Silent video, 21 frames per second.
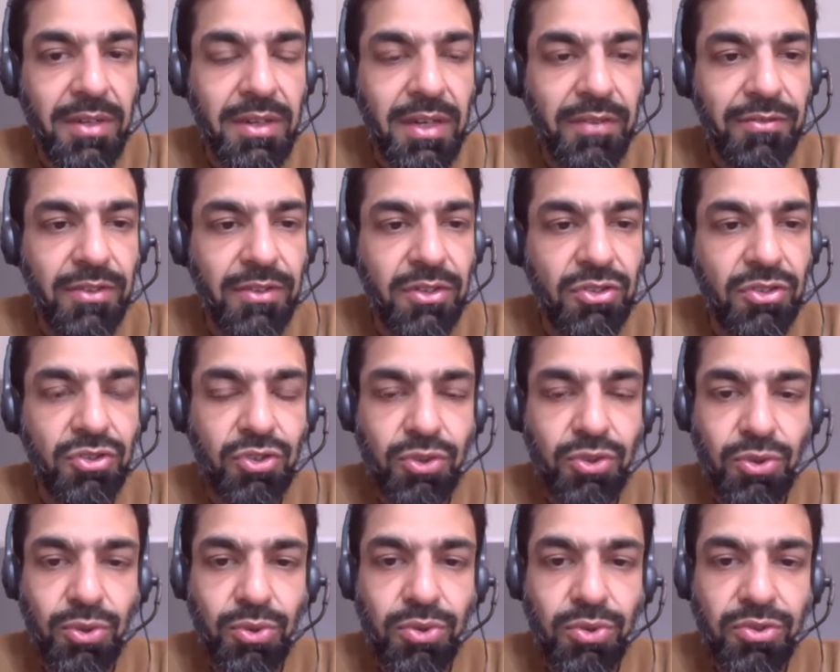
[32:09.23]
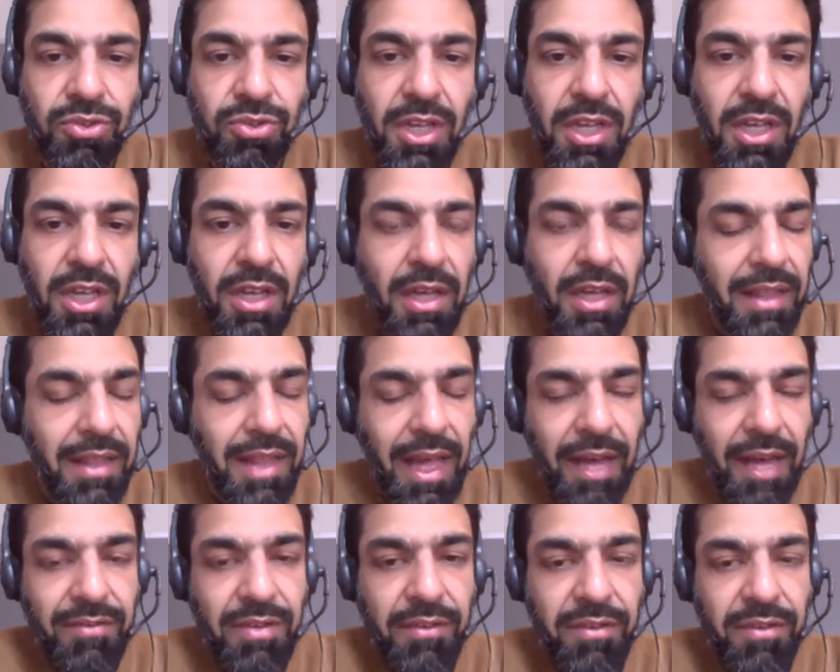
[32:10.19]
different schools. They
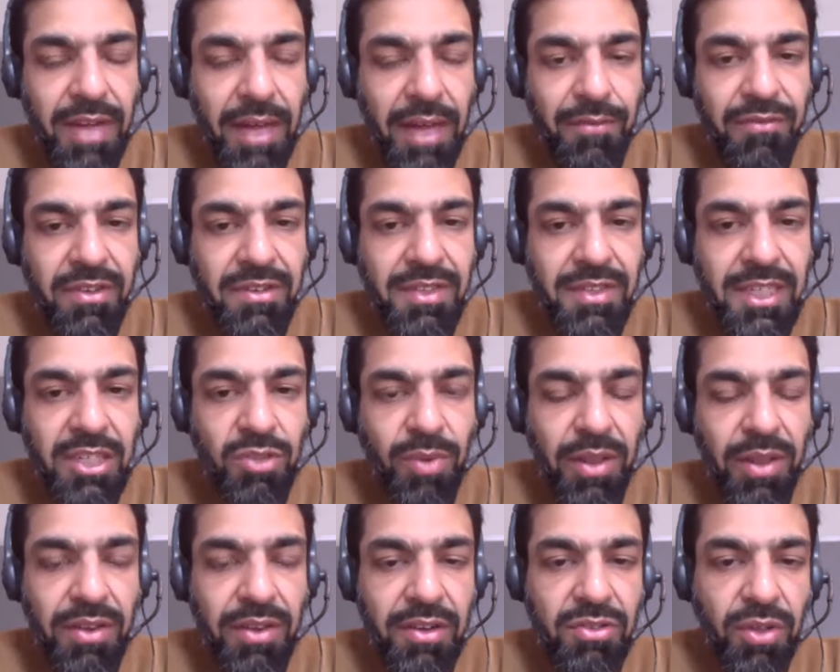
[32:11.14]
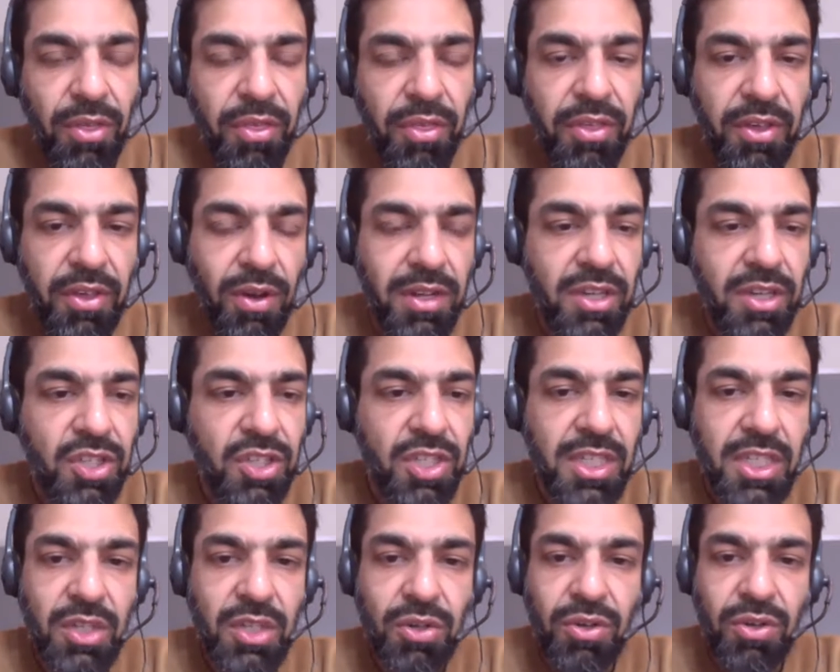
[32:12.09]
have different emphases, whether it's on
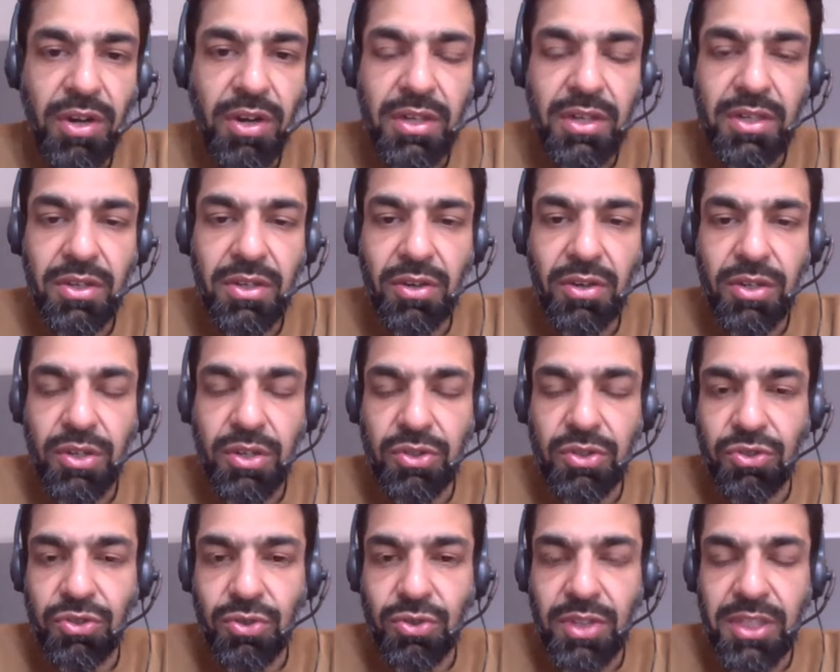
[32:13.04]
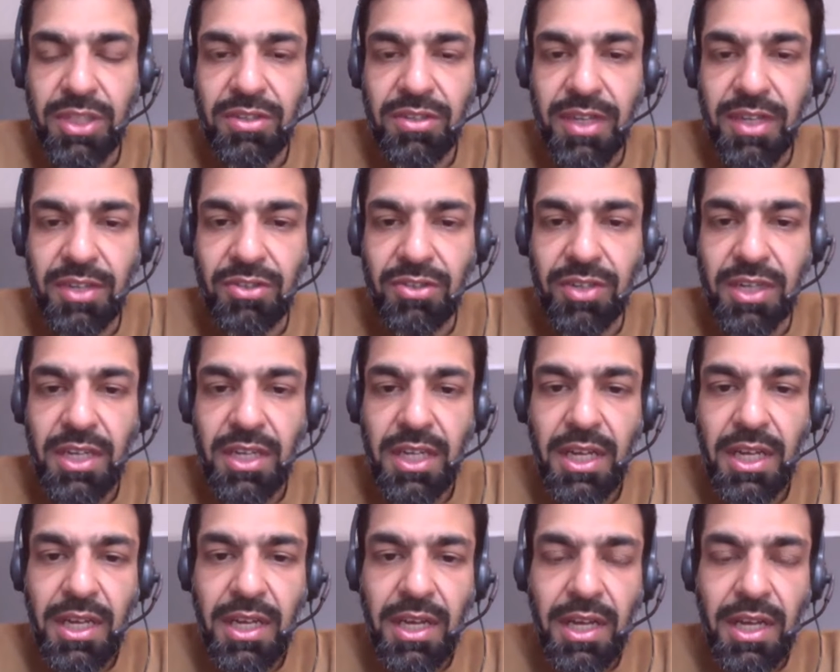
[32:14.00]
theology or on usul, etc.
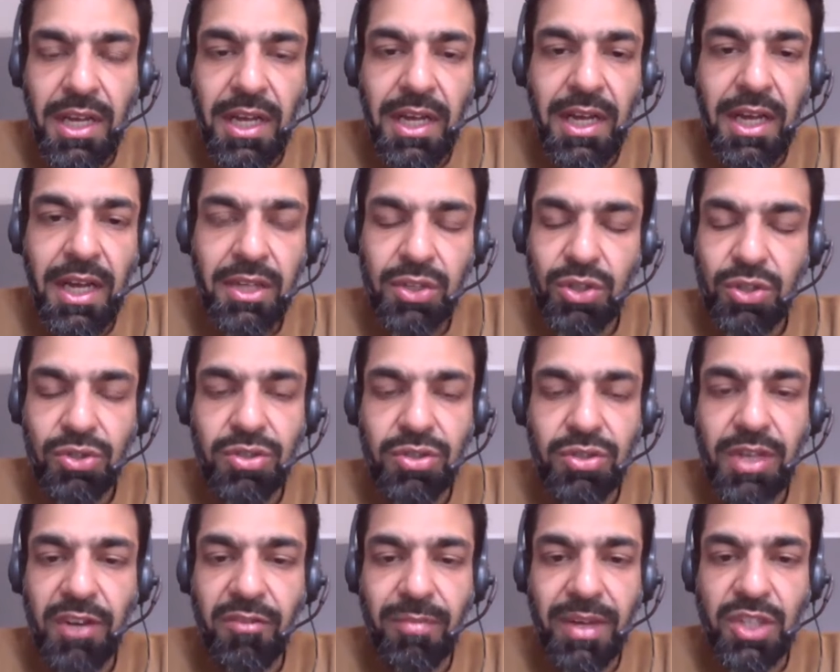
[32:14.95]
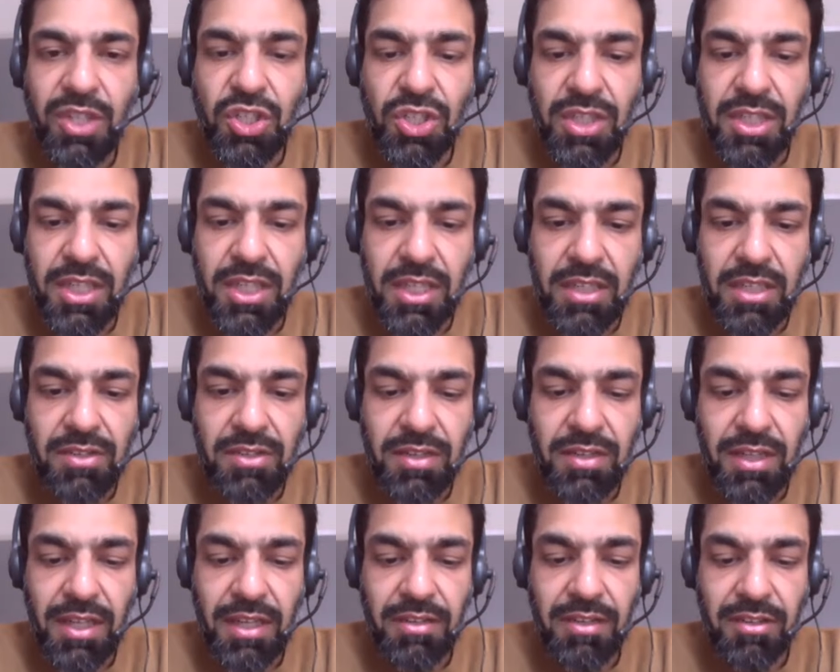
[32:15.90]
And you yourself mentioned that
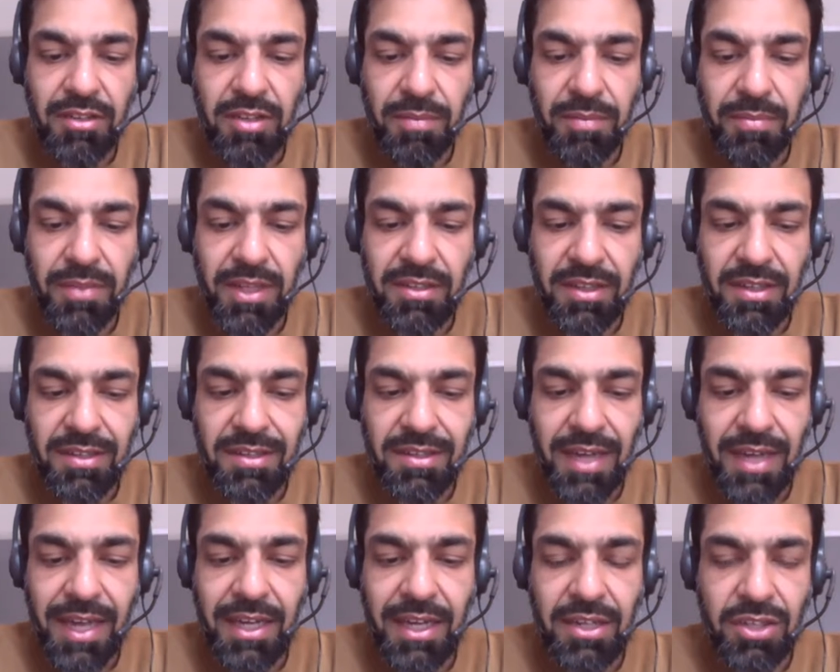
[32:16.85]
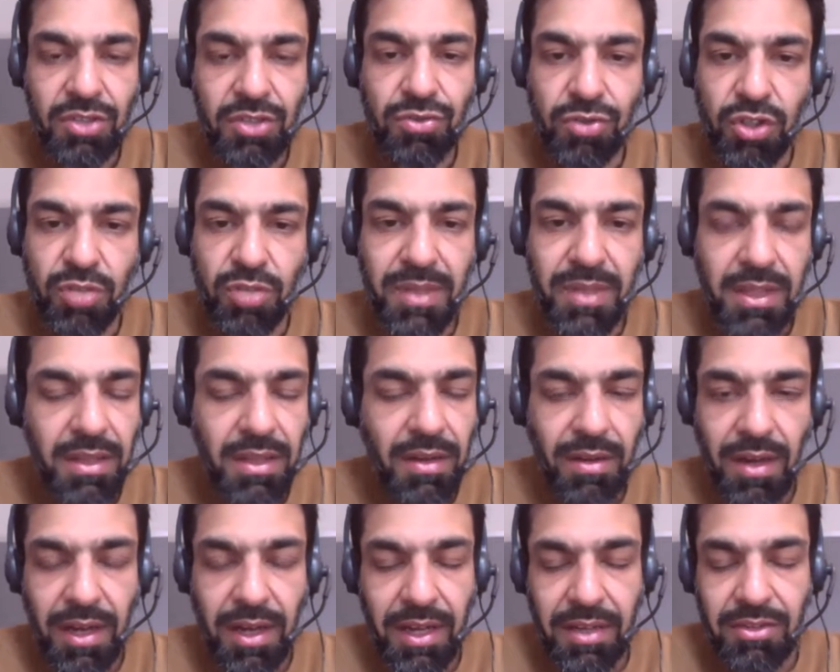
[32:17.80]
there's a standard route, but
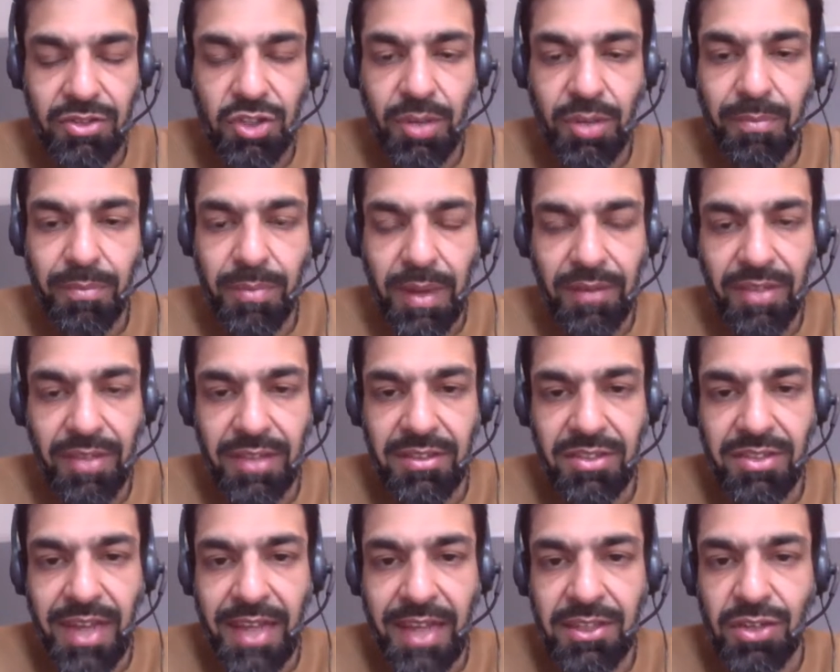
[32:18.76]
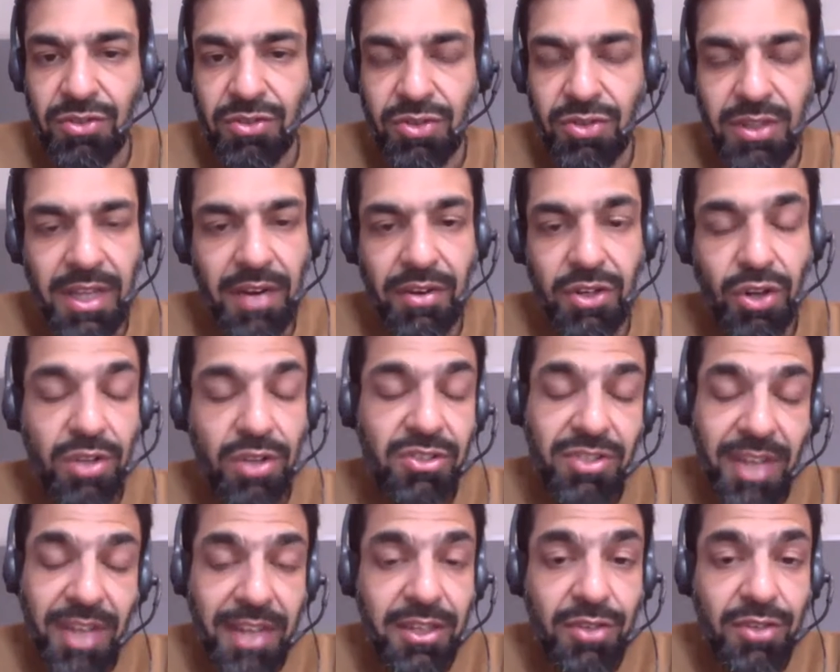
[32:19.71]
I assume if there's a standard route, there are
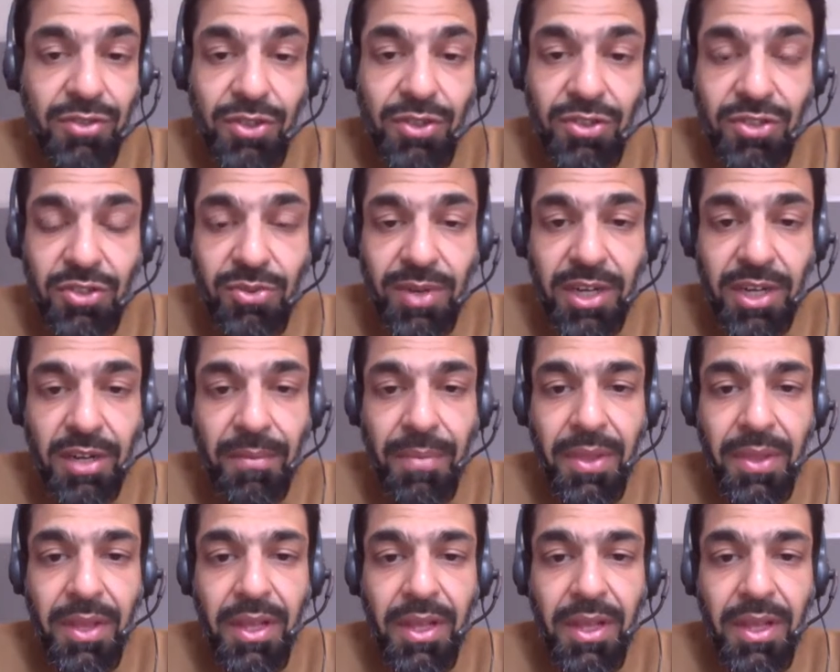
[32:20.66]
non-standard routes as well.